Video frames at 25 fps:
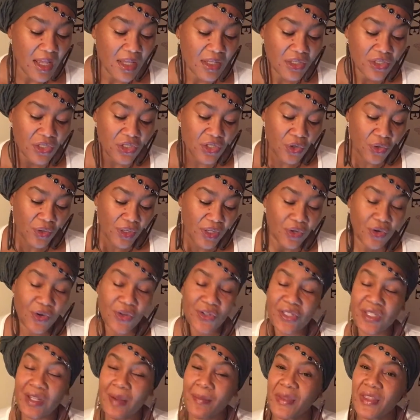So here
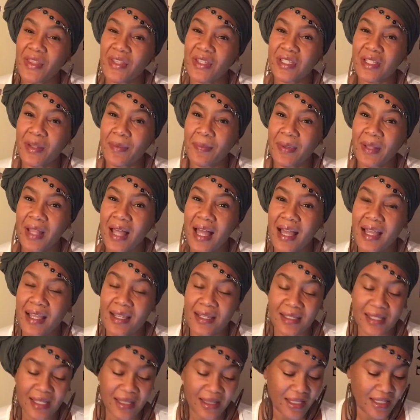are some of the
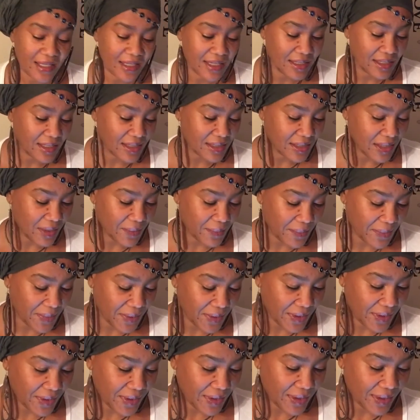supplies. I think this is
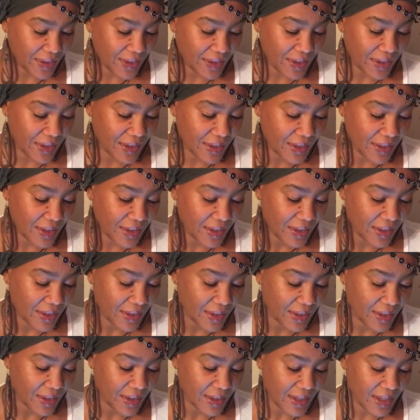number
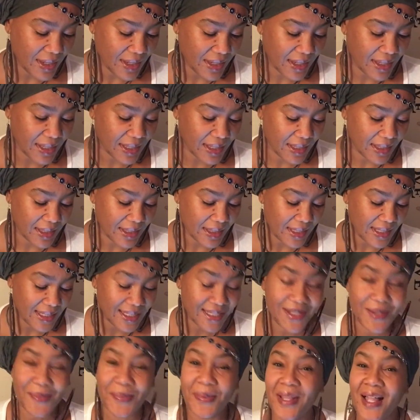9,
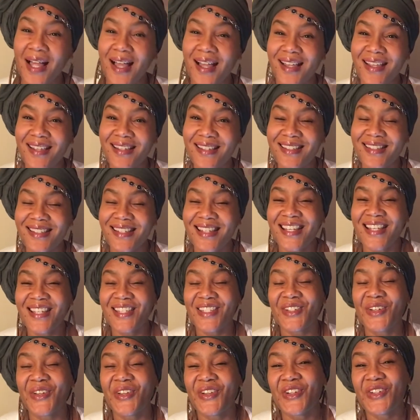supplies.
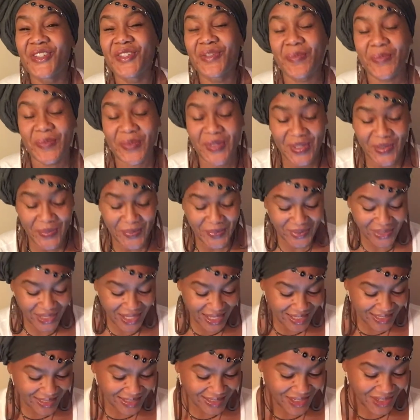So here's some
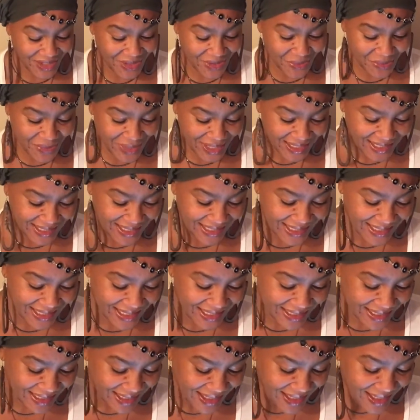supplies that you may
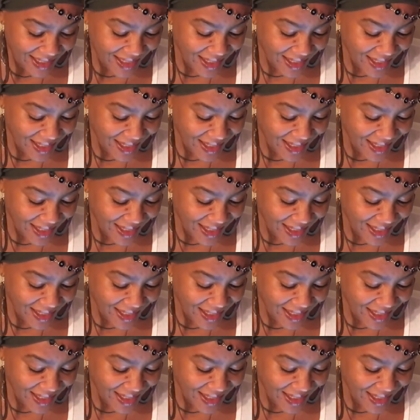need.